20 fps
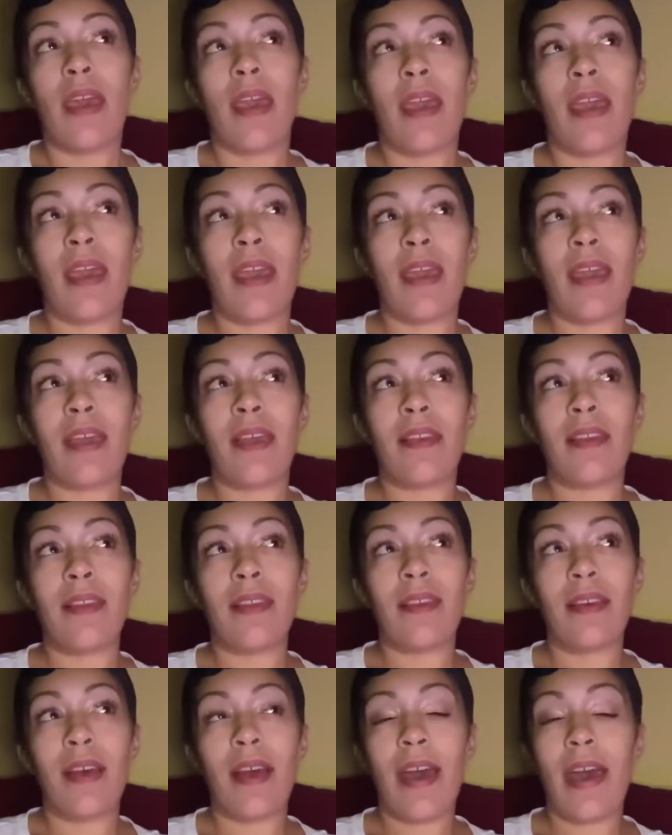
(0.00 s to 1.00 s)
And
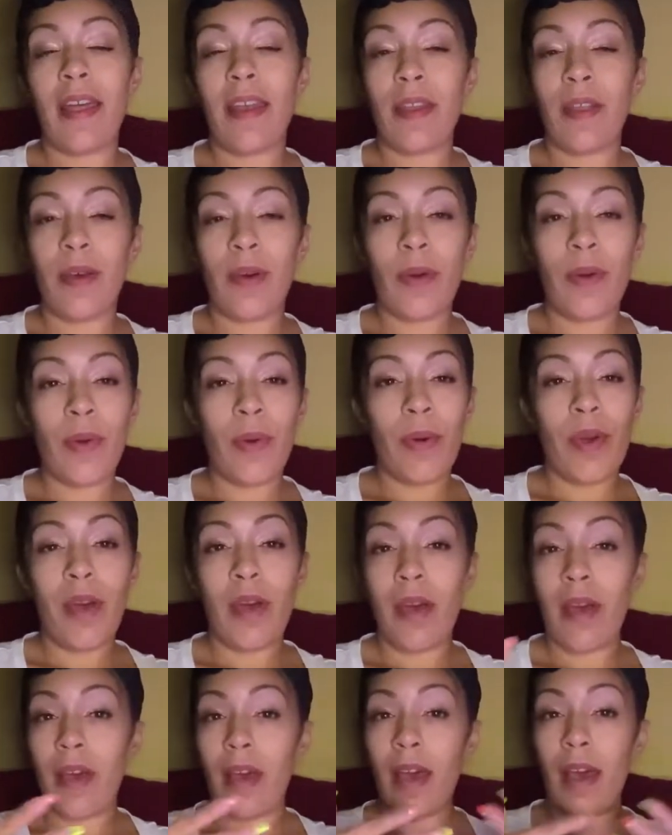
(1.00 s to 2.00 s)
I know
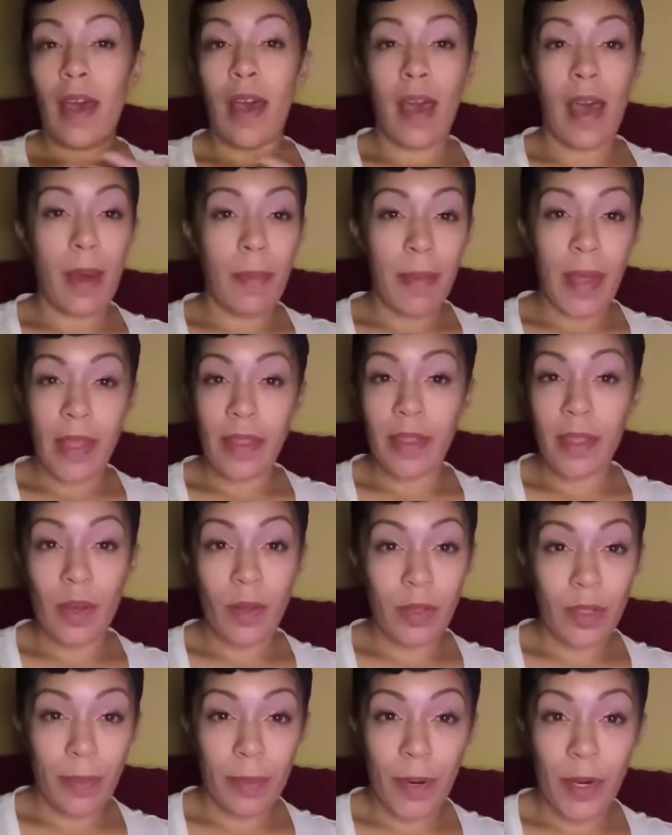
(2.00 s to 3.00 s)
I'm not the
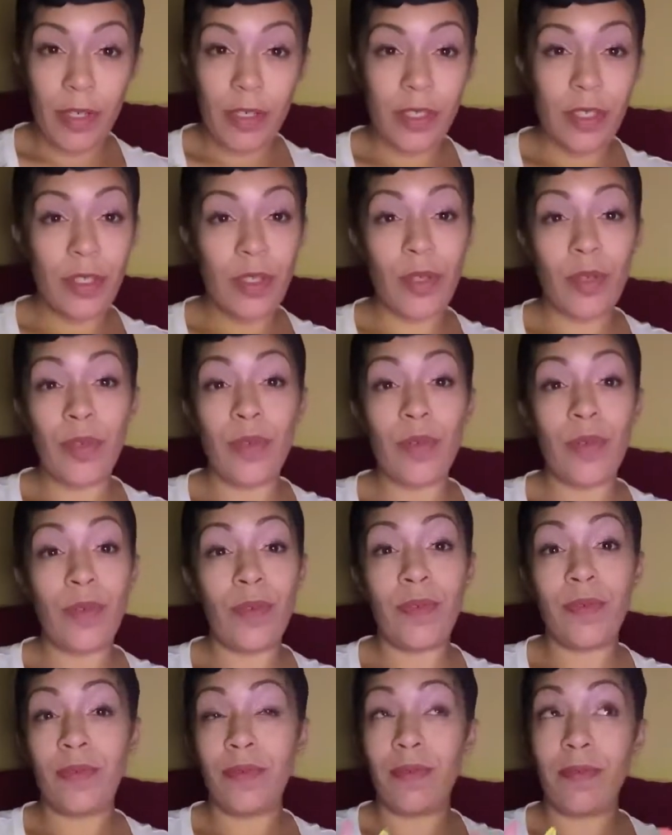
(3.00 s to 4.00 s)
only person
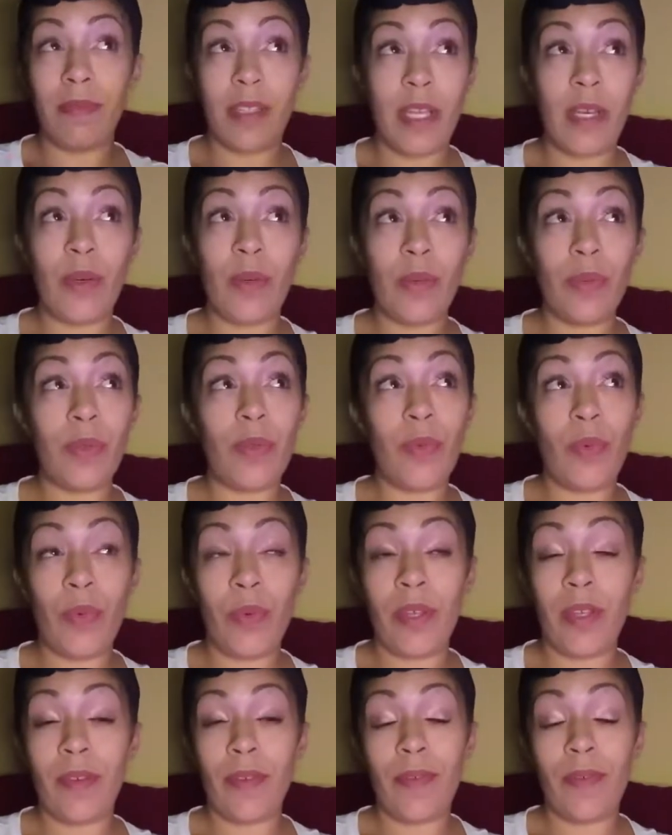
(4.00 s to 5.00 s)
who've dealt
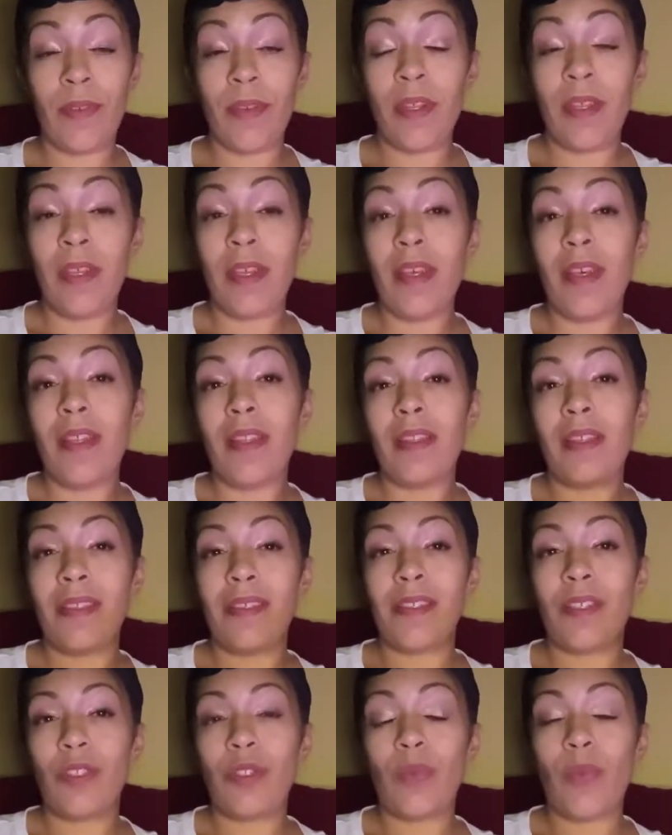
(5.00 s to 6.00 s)
with this
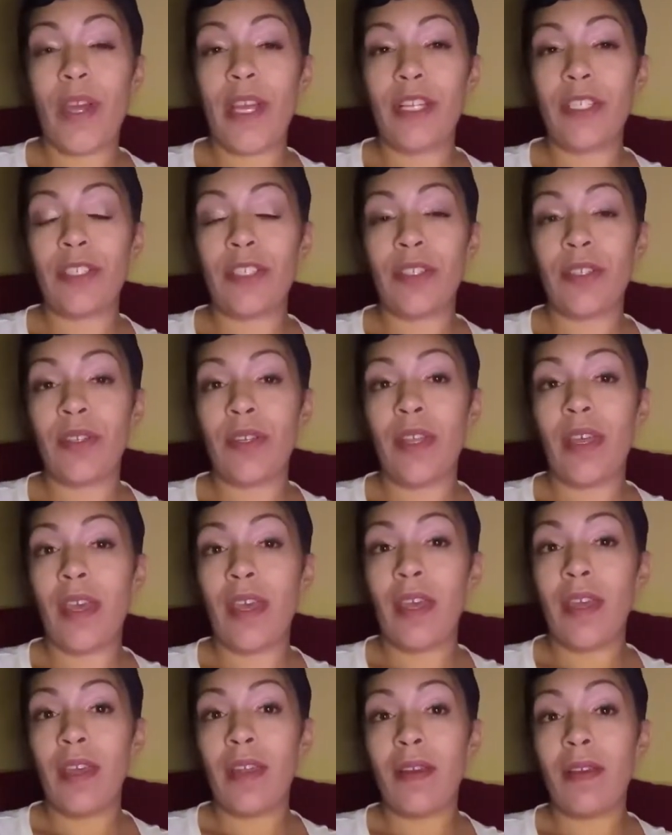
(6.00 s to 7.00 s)
situation,
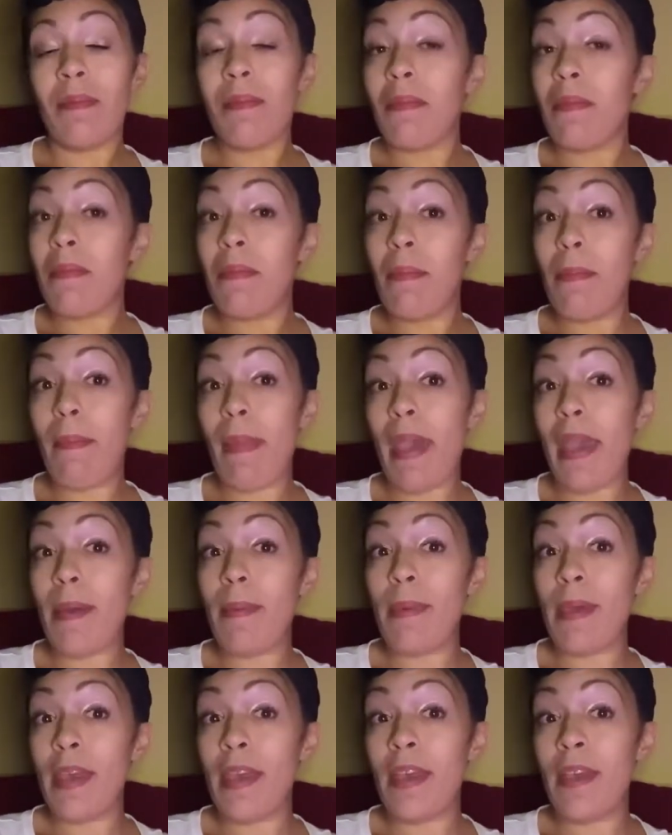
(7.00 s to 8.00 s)
and
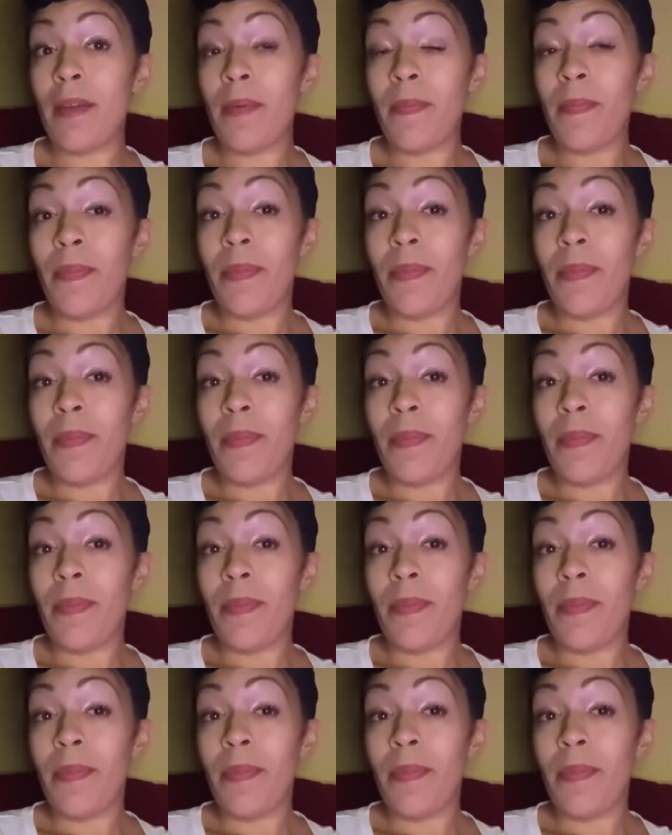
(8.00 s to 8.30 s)
maybe